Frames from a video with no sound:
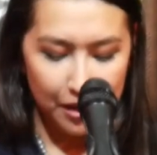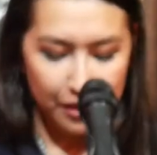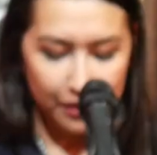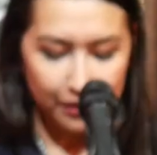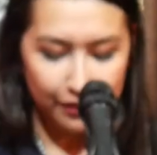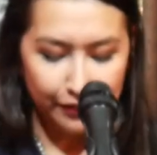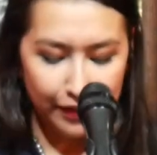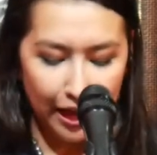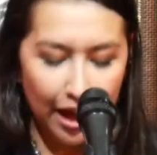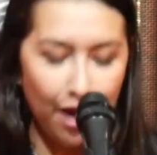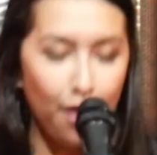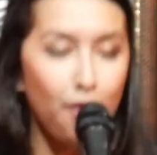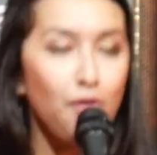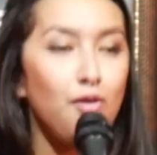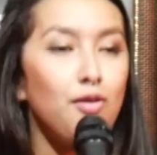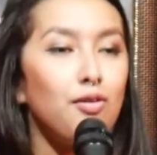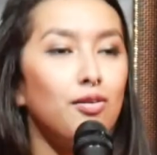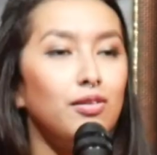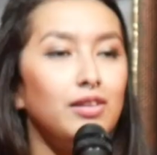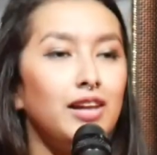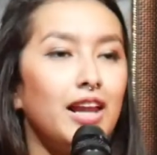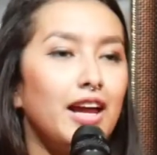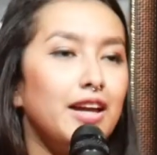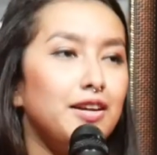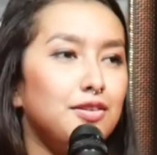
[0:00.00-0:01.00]

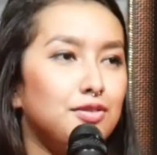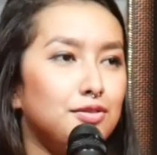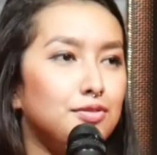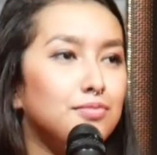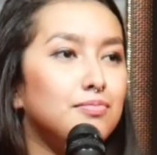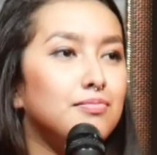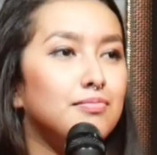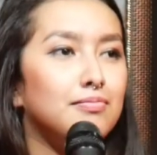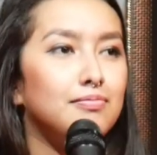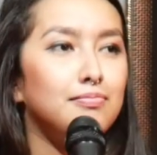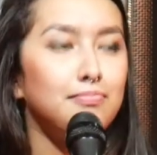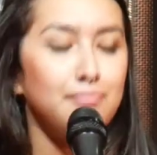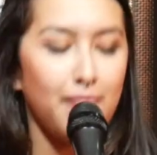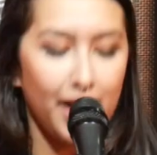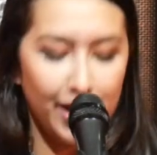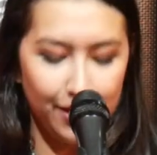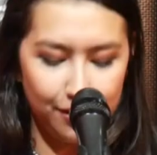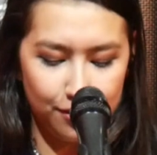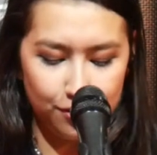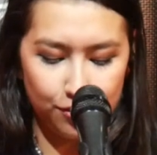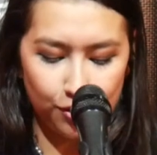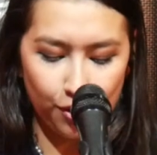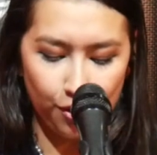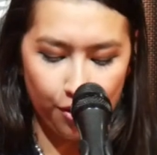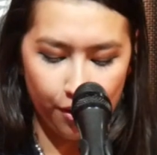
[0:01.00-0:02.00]
Now, like, my
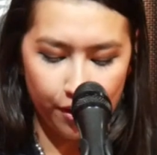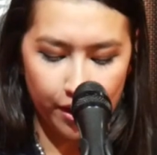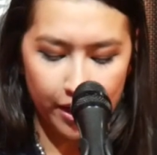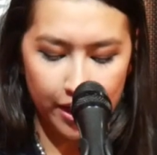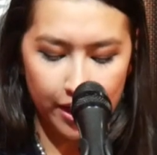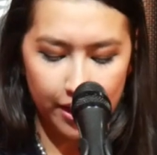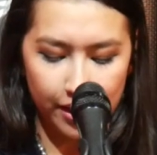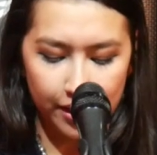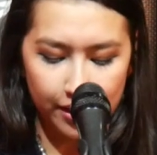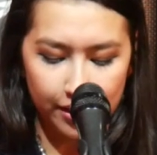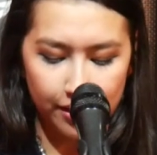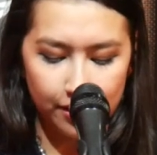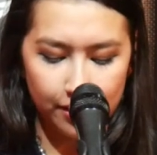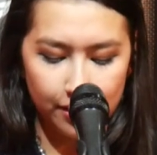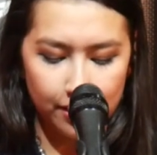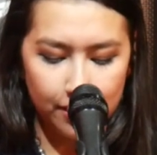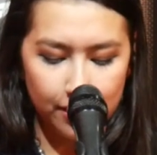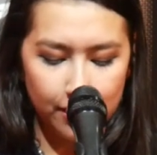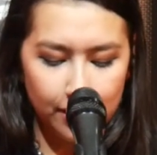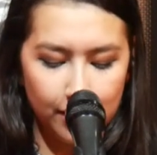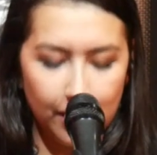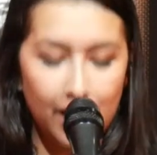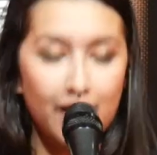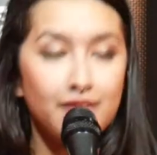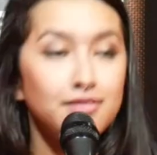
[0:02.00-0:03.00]
story
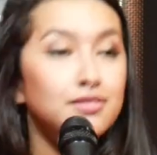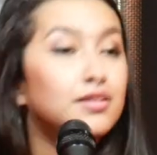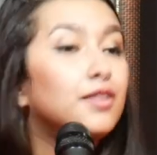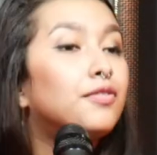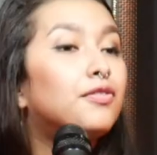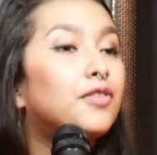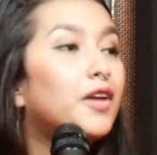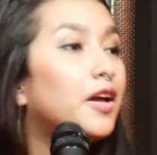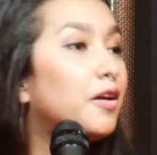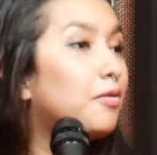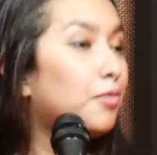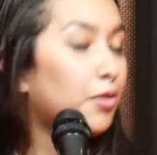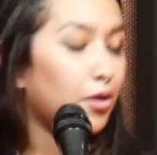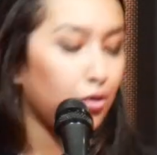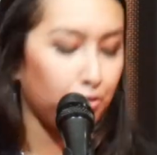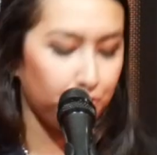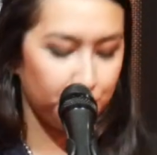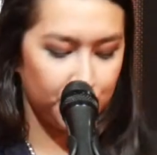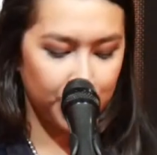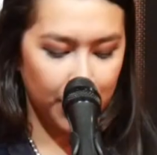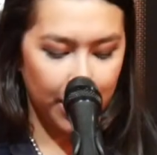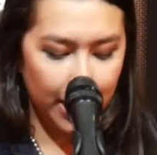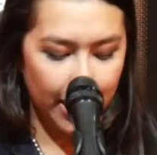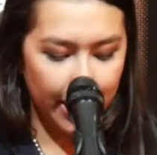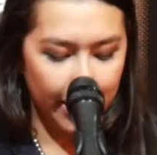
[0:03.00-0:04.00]
has the flavor of
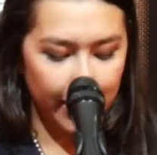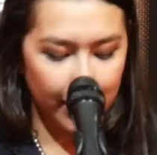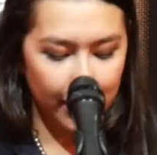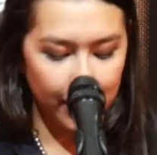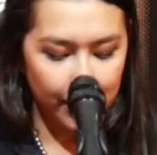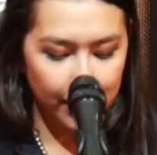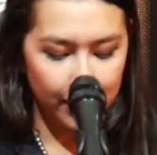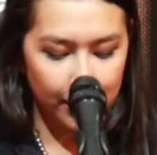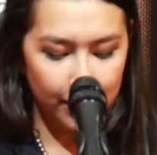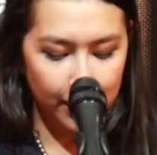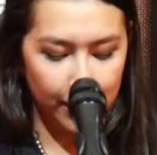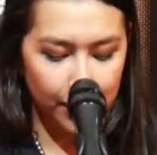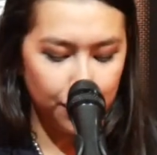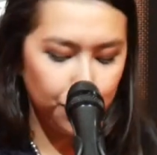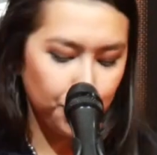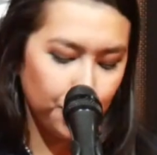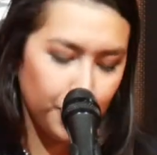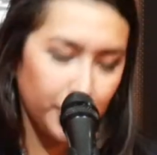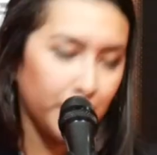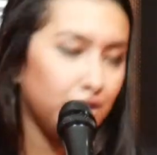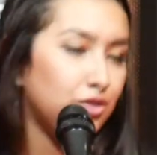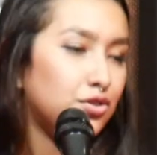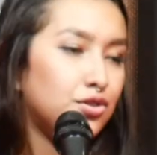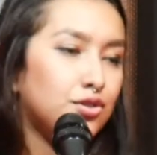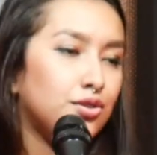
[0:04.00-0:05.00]
chai, and you
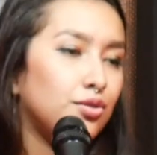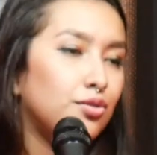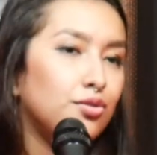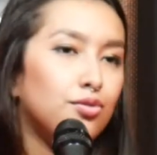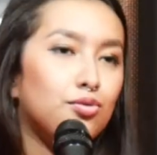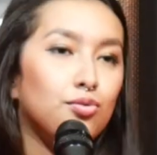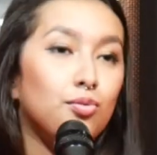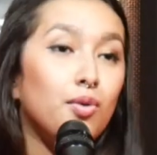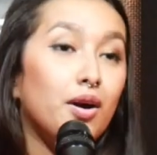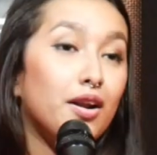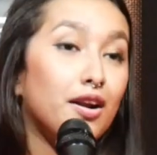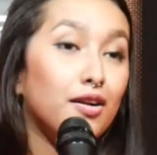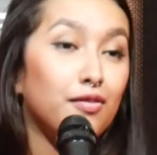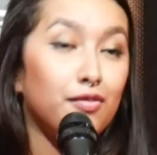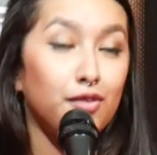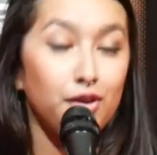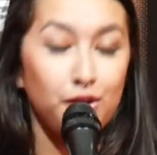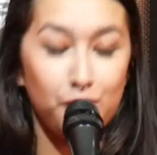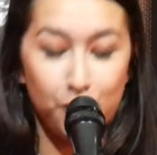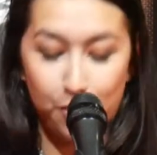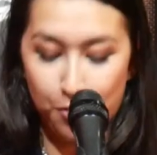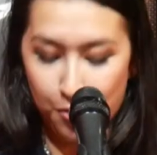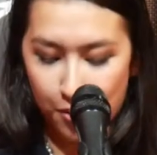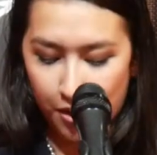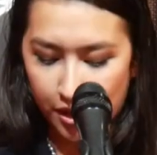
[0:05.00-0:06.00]
can choose whatever
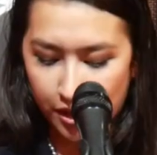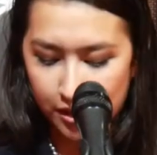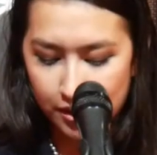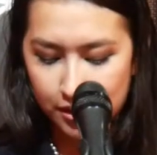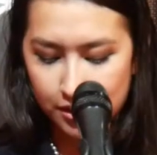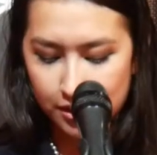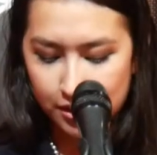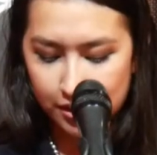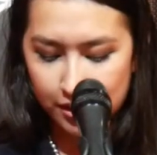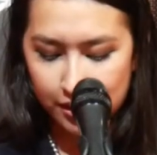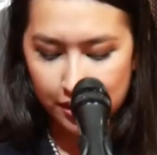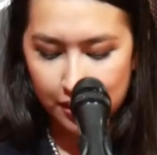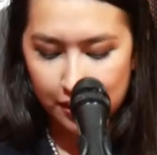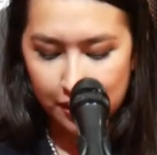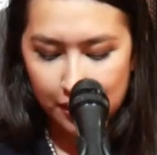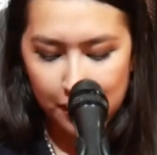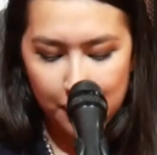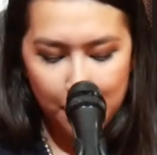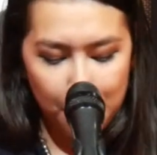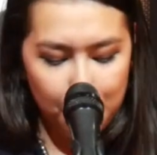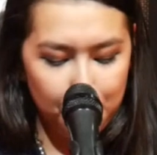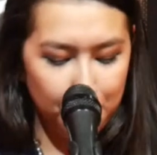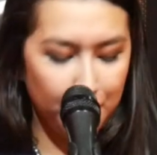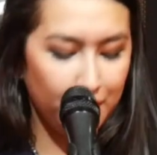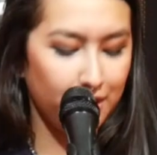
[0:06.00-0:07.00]
you want.
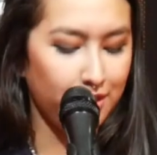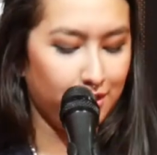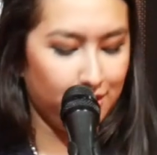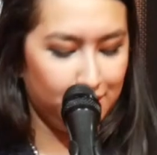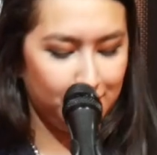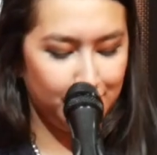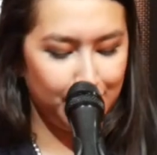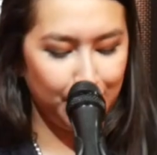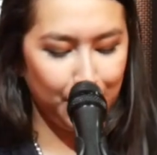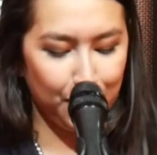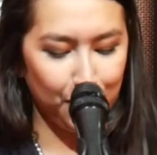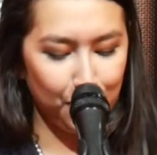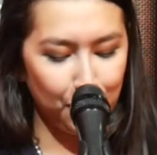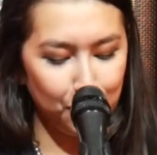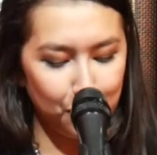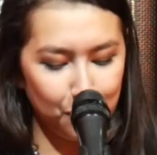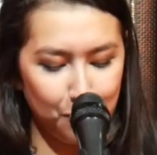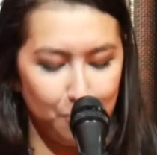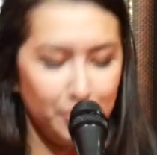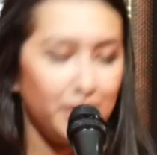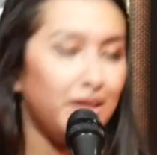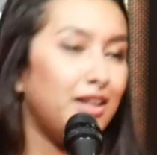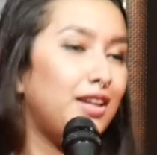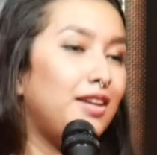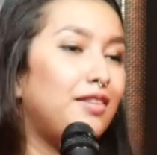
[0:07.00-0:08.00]
But there are too
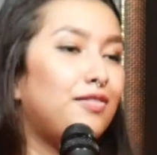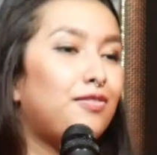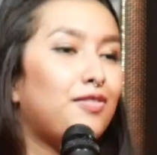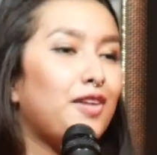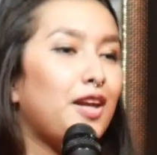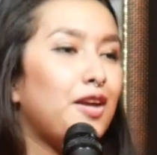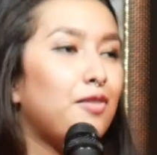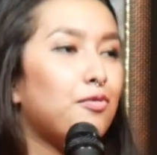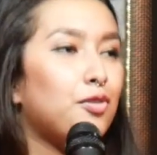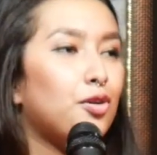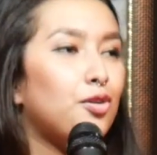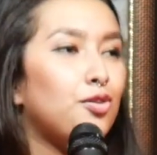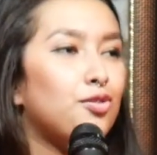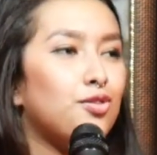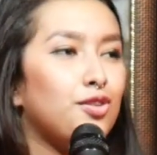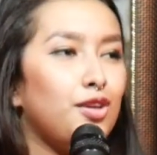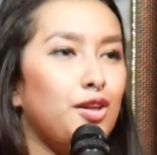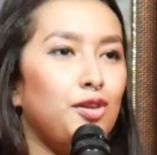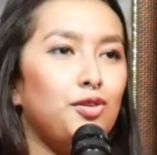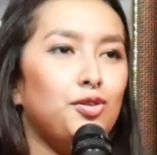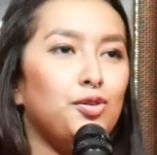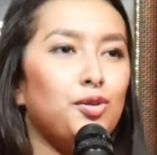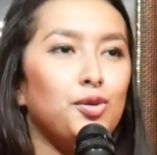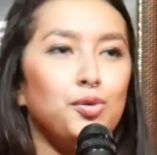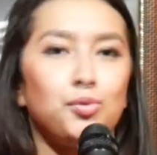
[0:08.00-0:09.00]
many flavors
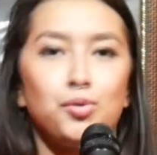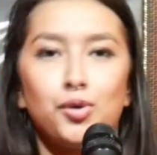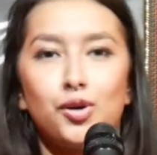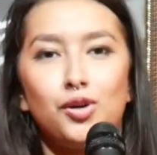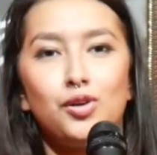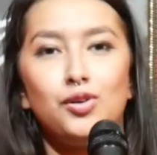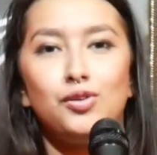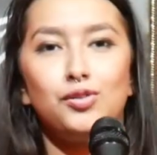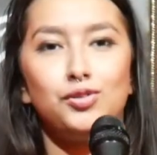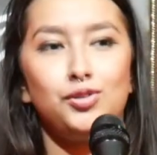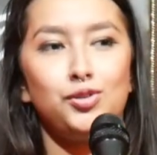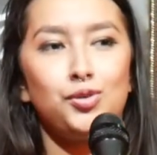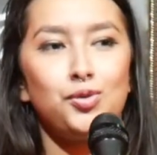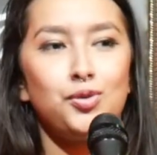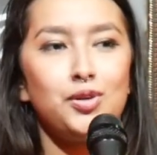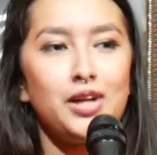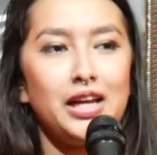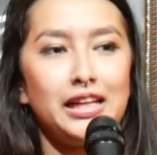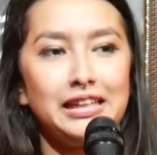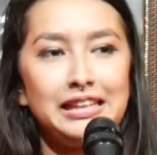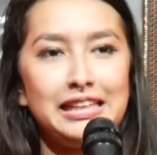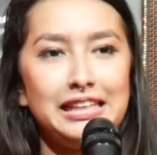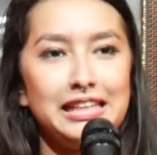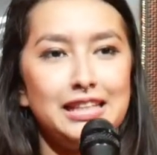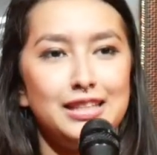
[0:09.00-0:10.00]
in the world to
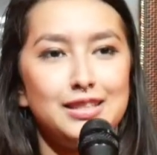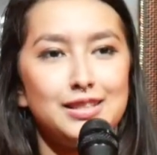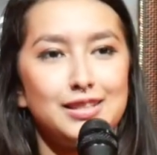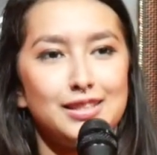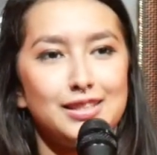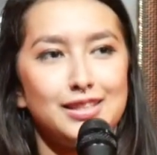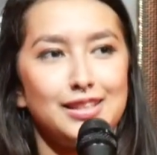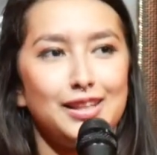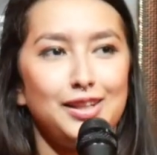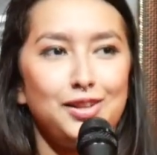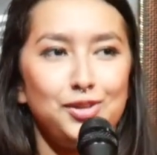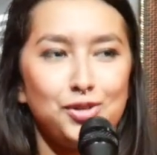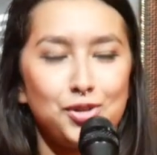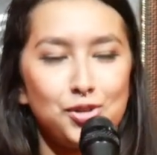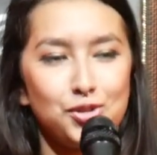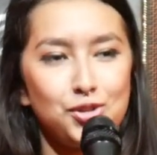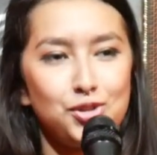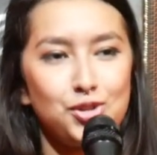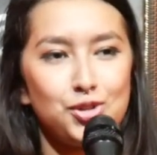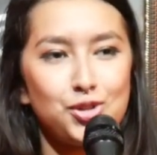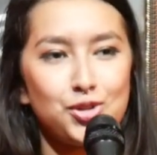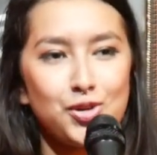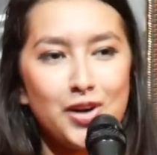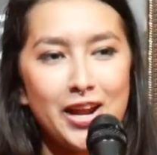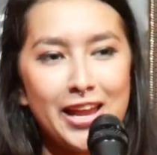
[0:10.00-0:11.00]
at least not
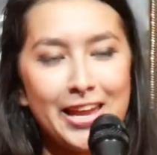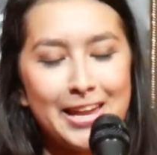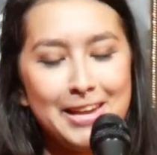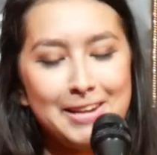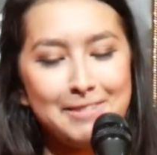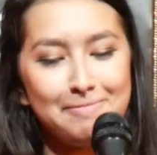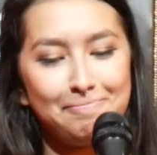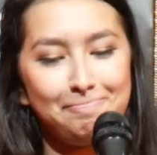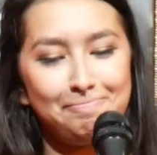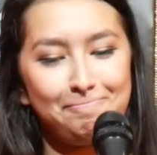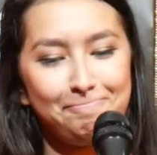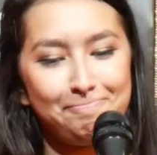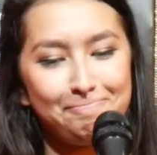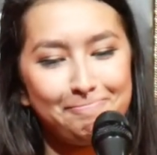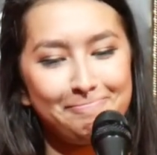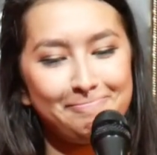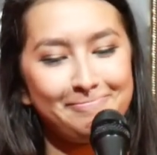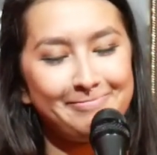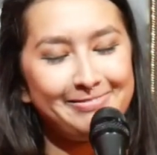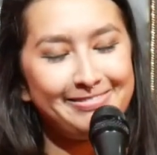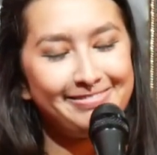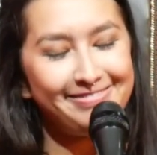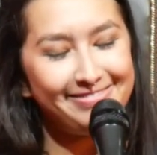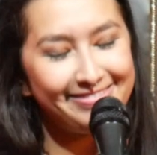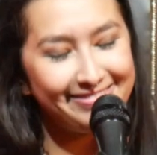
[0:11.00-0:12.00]
try.
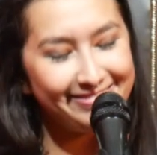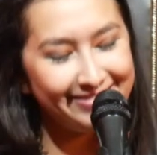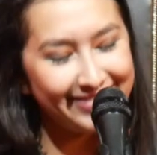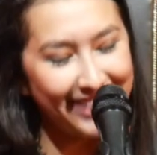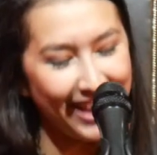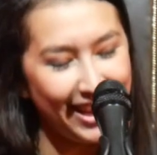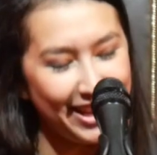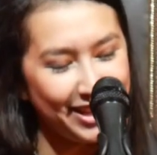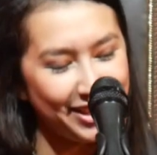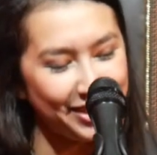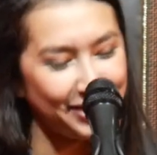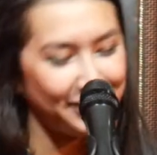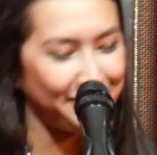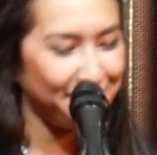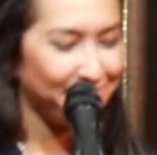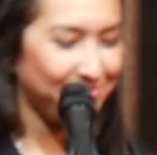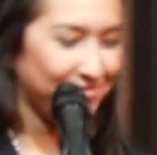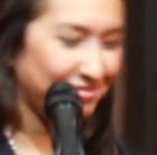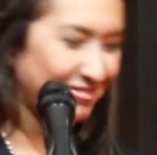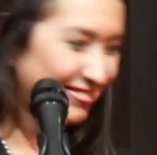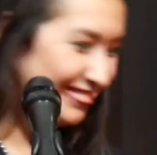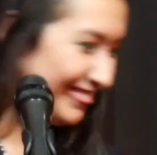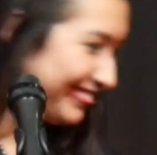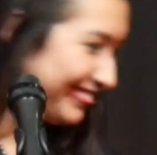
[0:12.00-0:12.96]
Thank you.